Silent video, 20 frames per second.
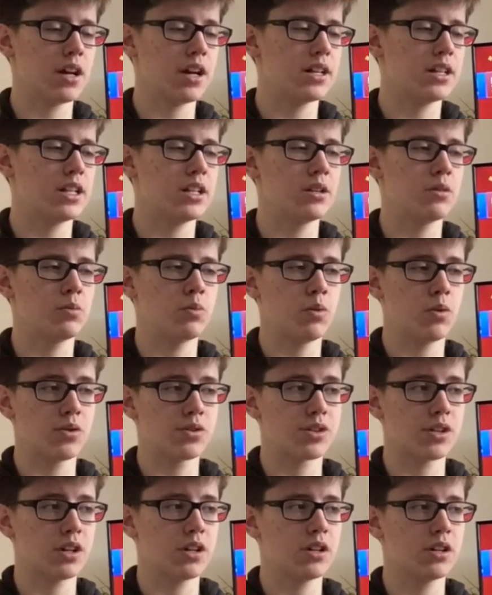I needed
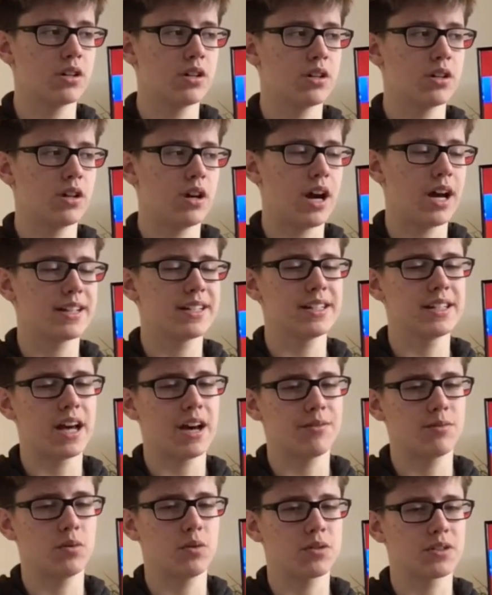water. I did
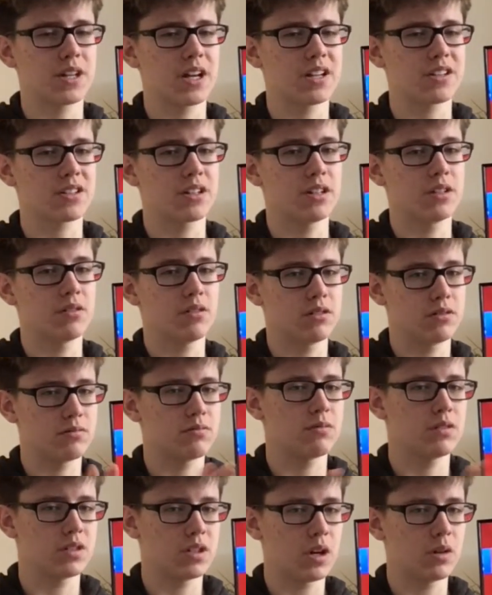have water actually.
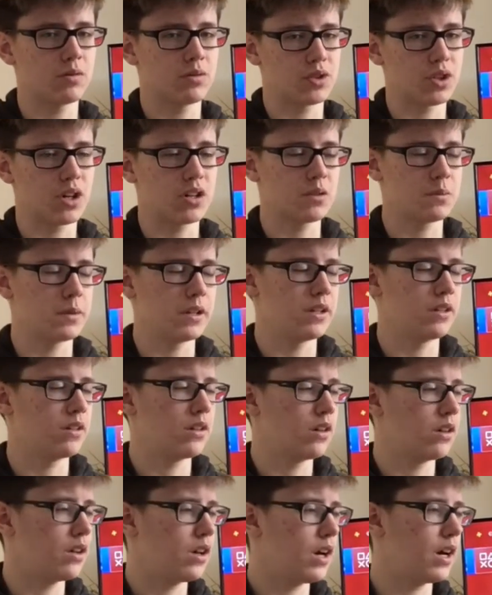Don't judge me.
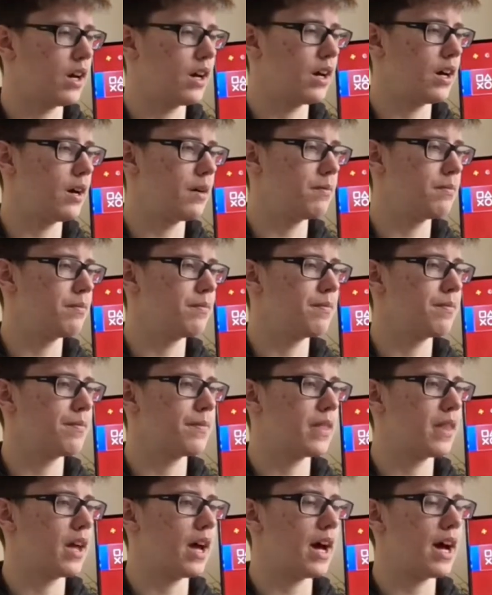
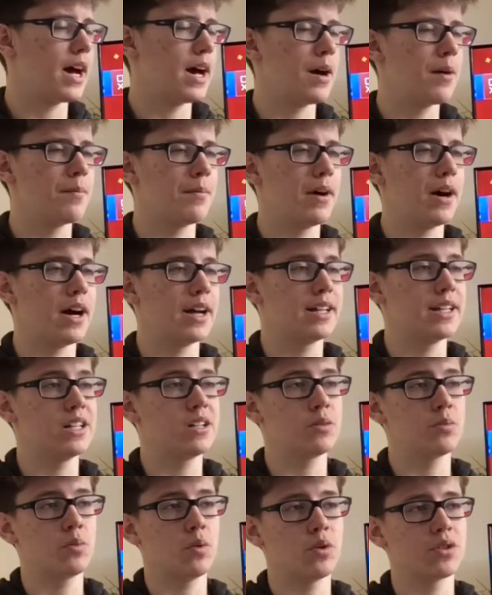I
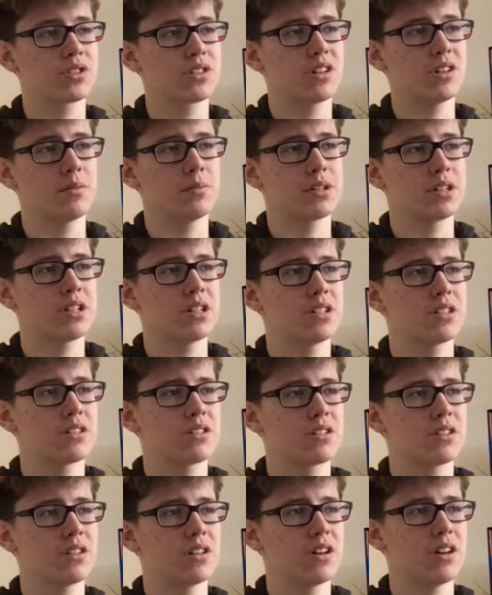needed water
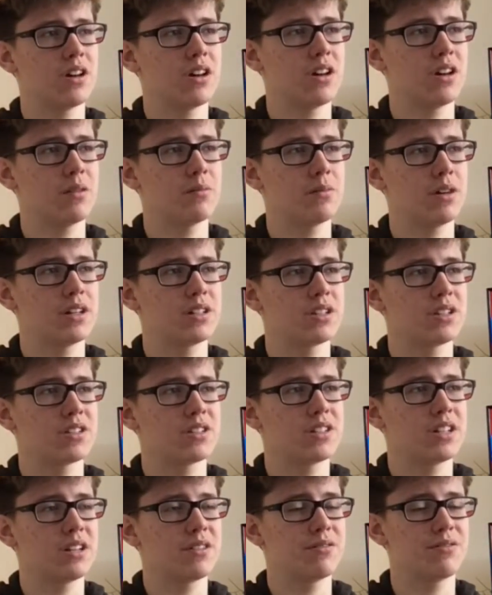because I
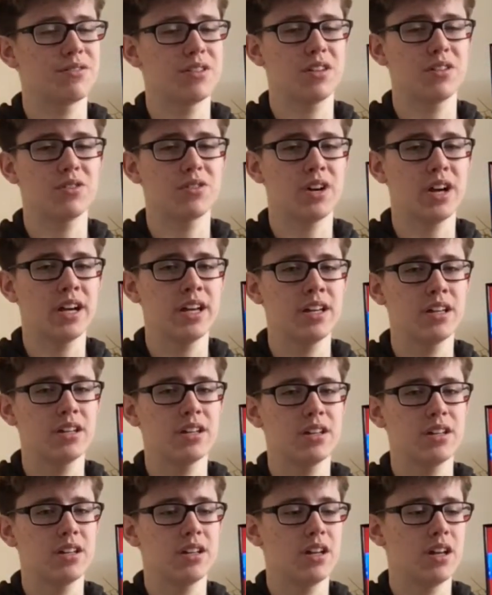just didn't feel right.
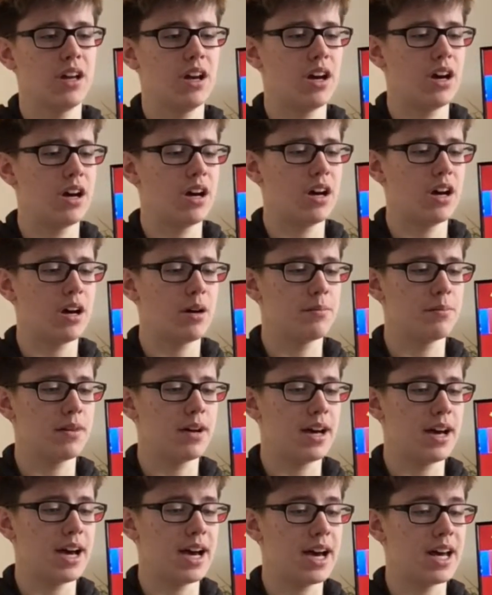And
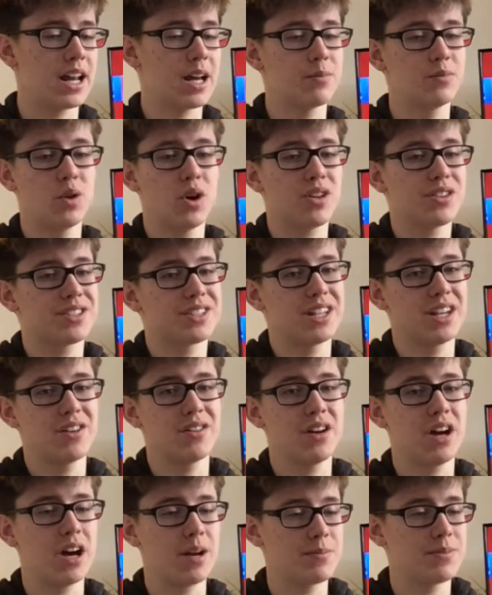
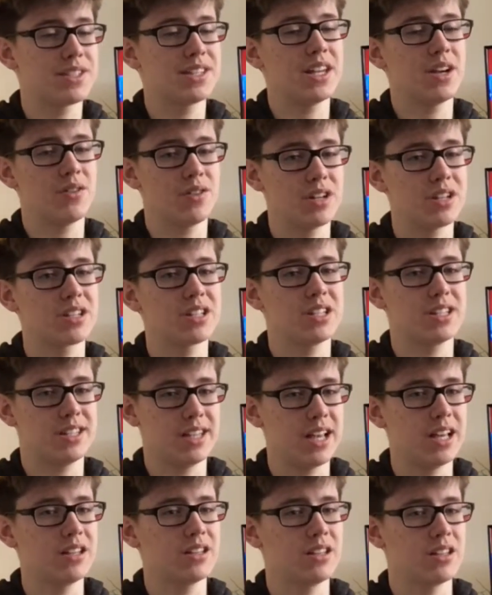I'm seriously
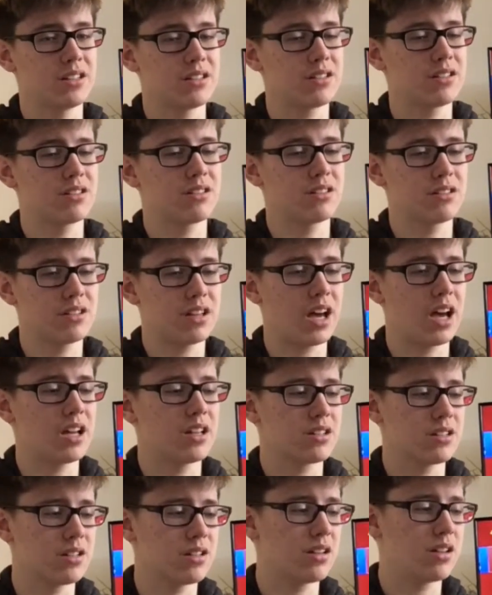saying this,
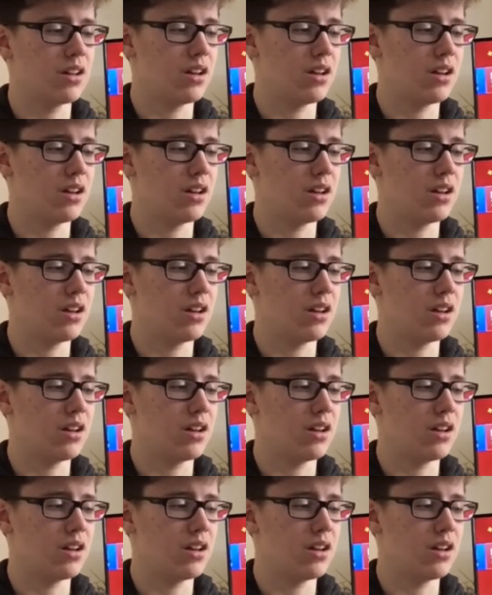guys.